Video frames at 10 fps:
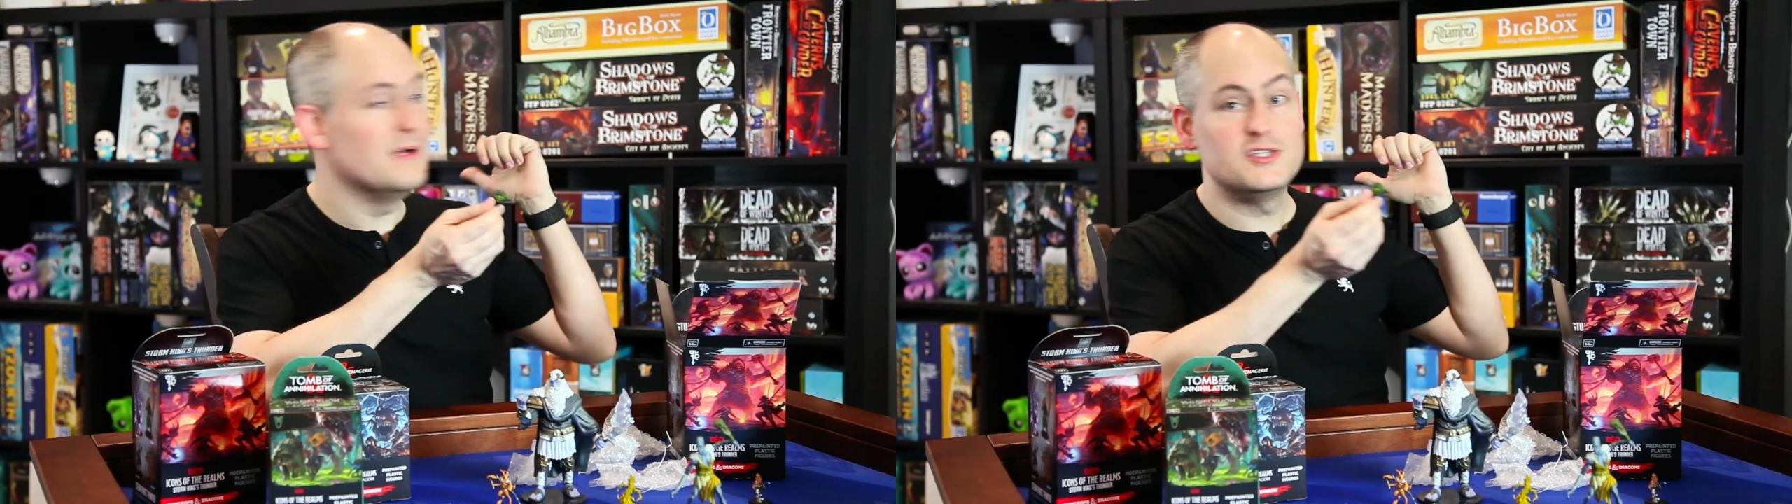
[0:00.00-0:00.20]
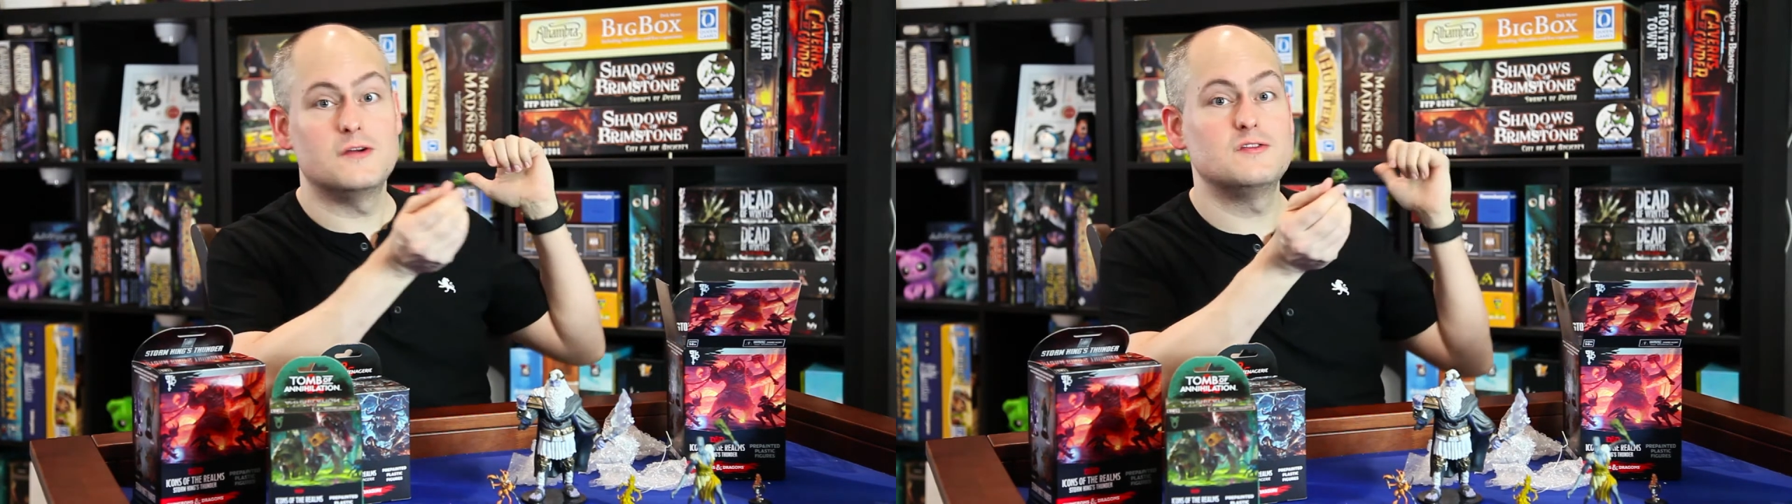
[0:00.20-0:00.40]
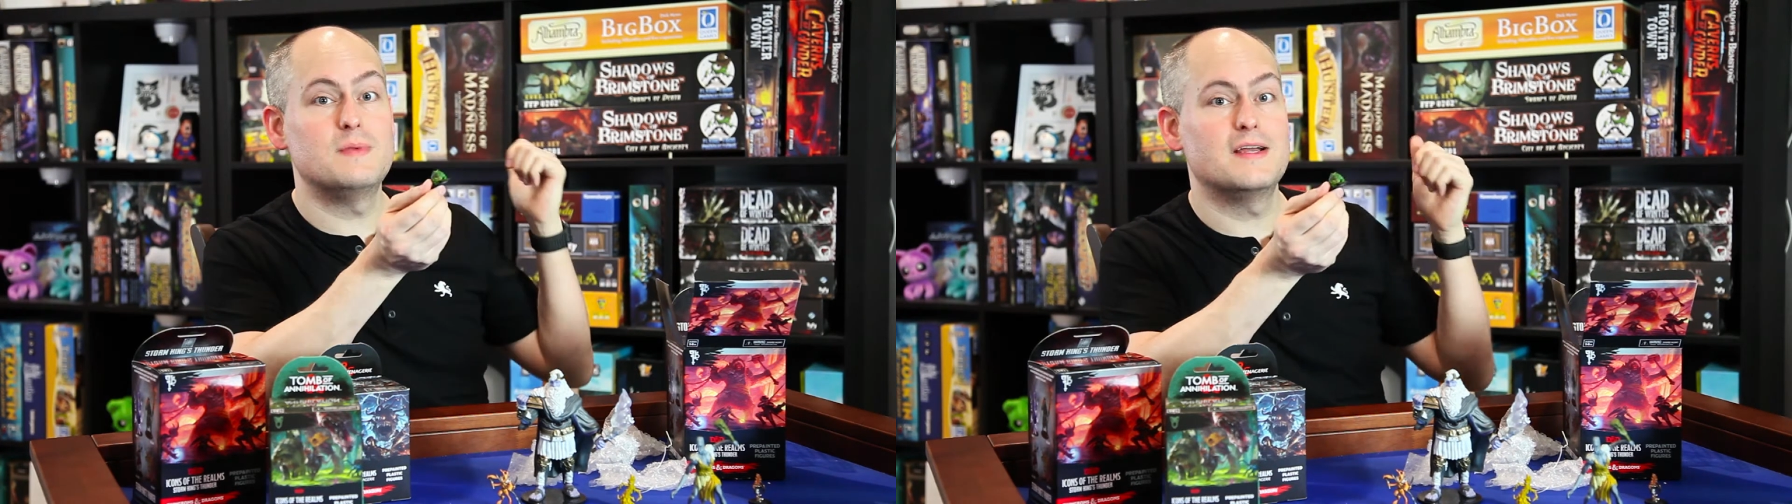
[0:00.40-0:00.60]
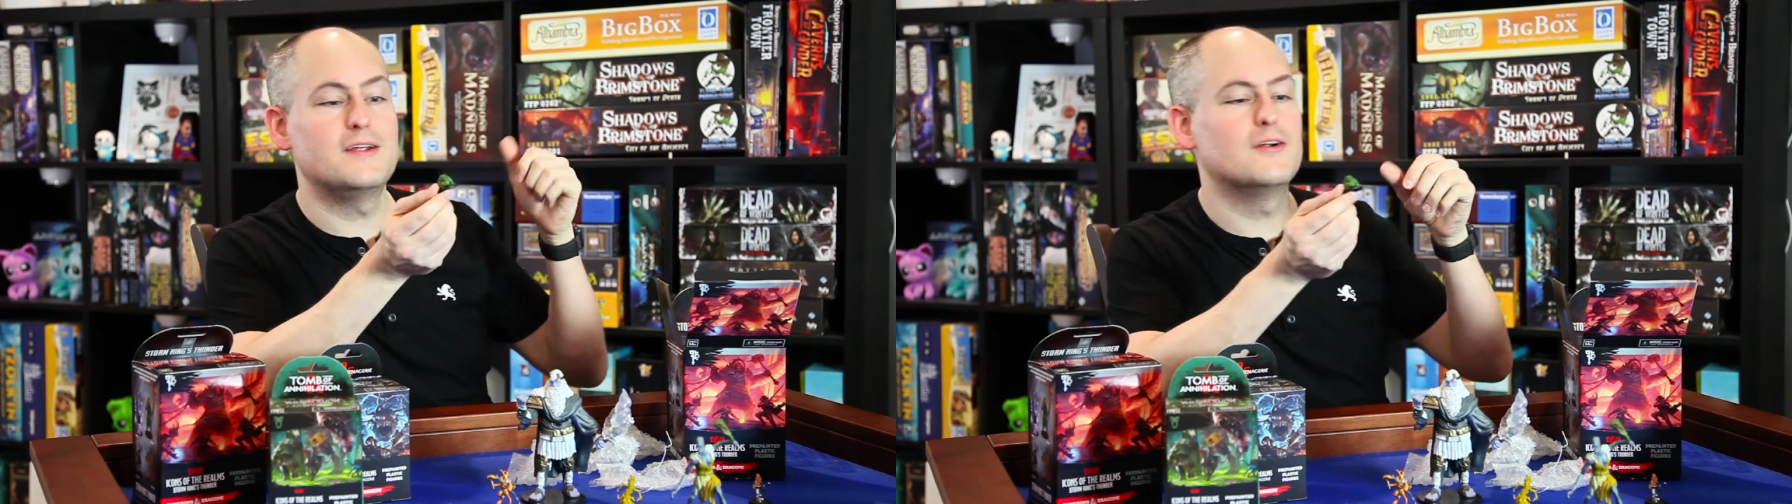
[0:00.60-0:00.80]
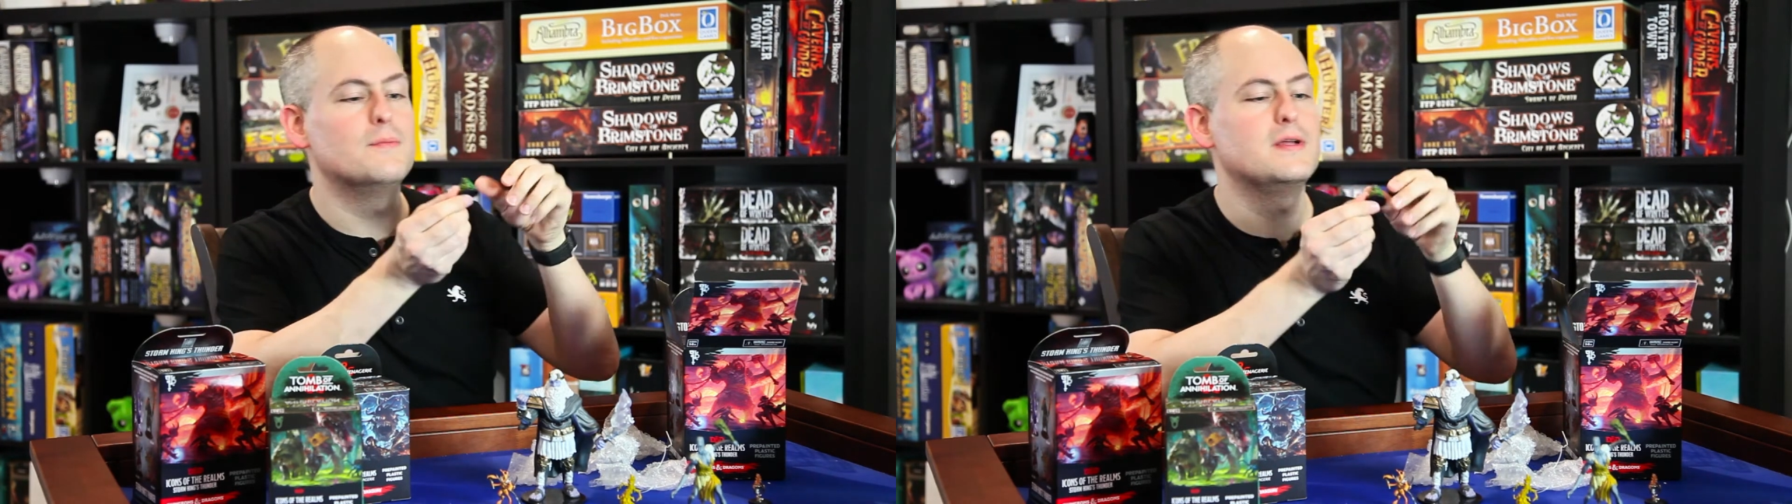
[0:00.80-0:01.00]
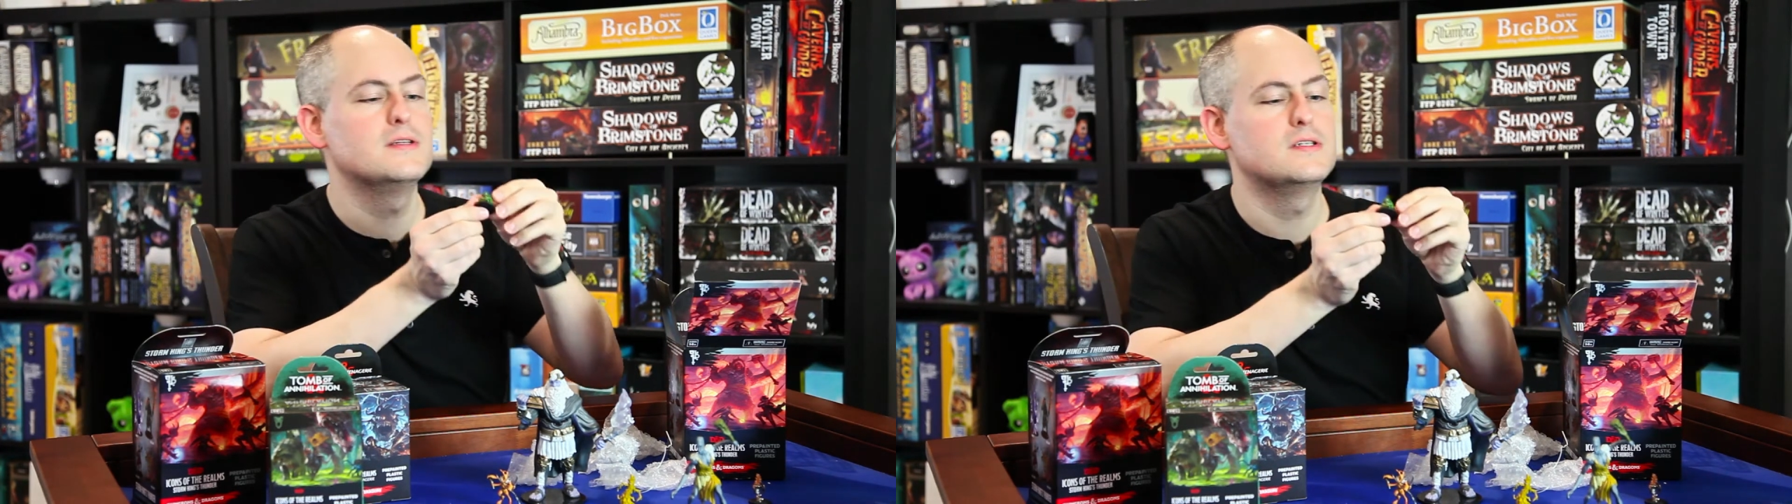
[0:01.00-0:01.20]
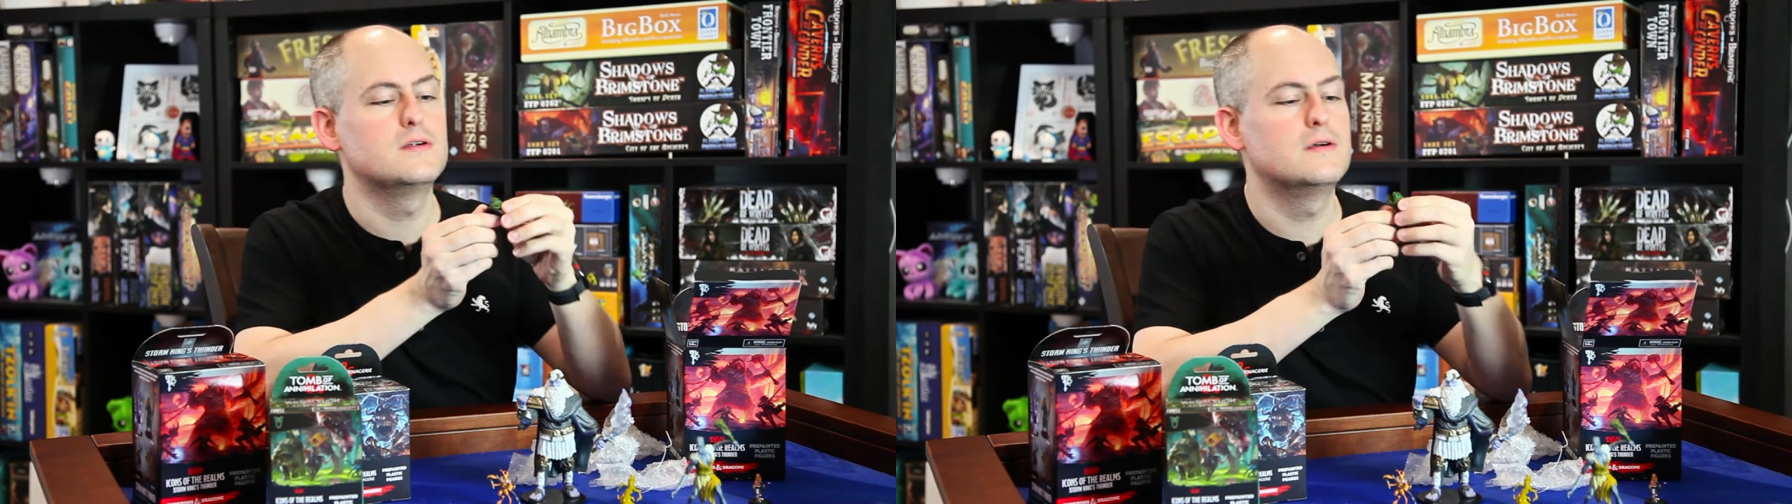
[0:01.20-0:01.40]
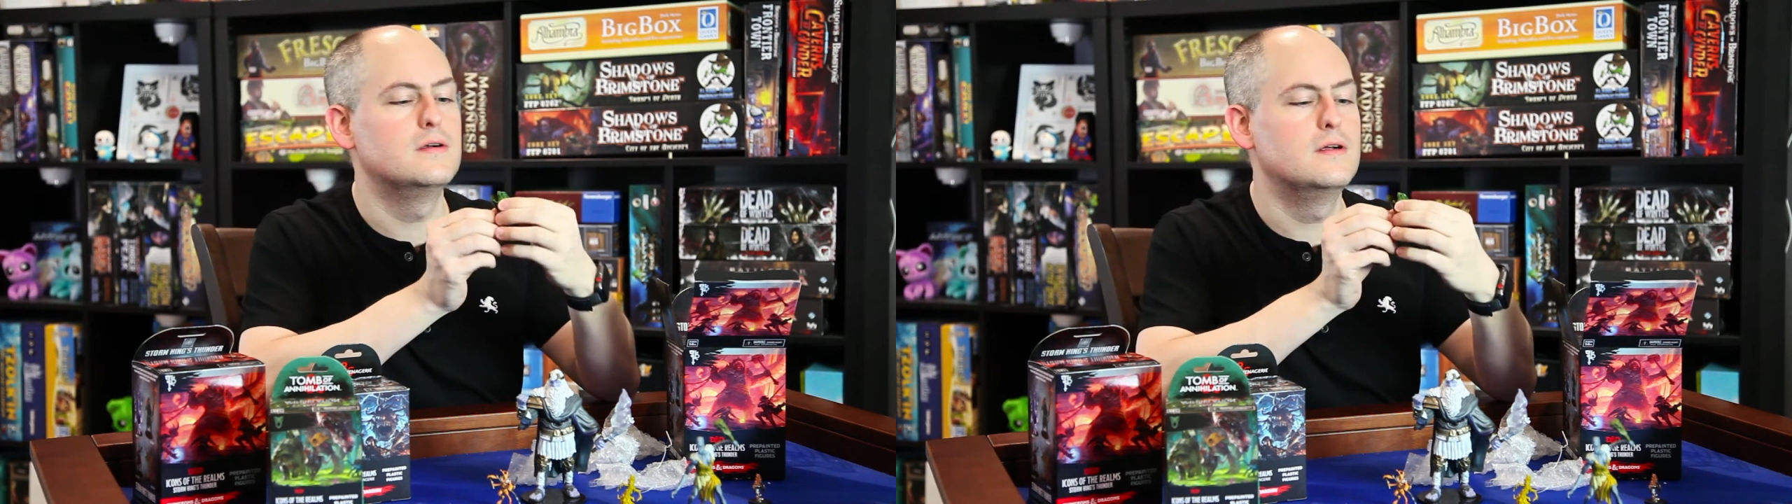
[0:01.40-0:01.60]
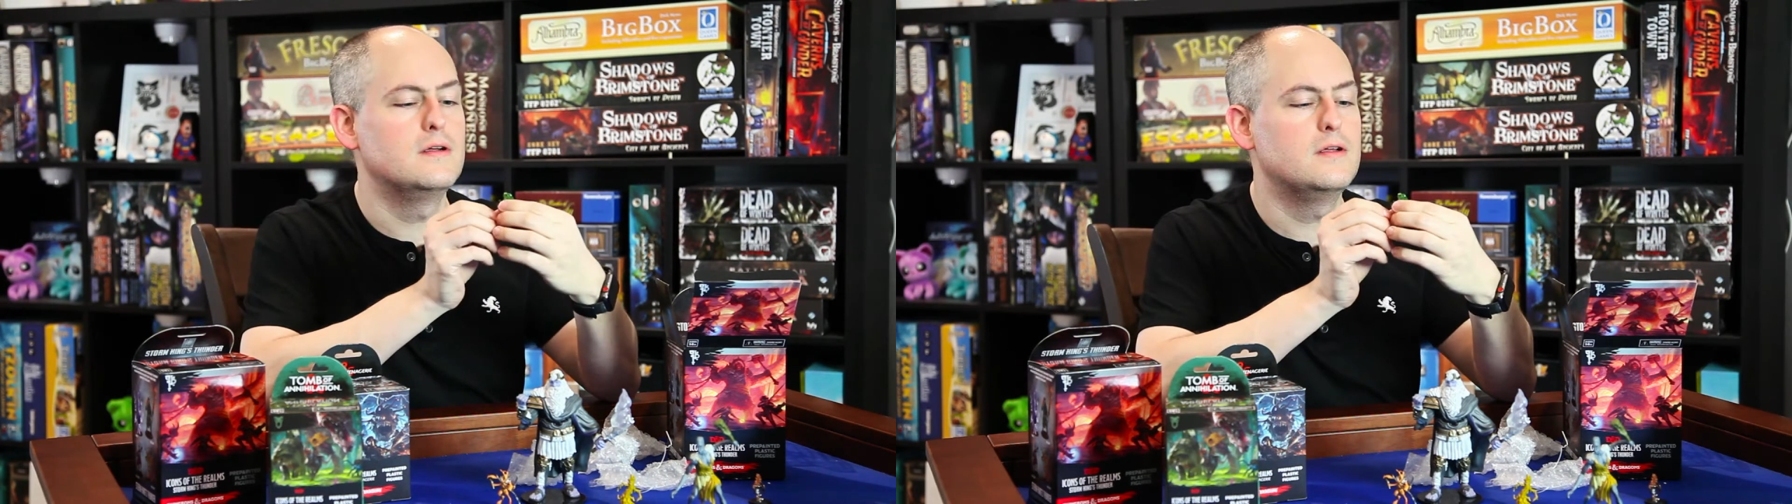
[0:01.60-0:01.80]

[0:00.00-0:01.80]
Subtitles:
my shelves back here because they're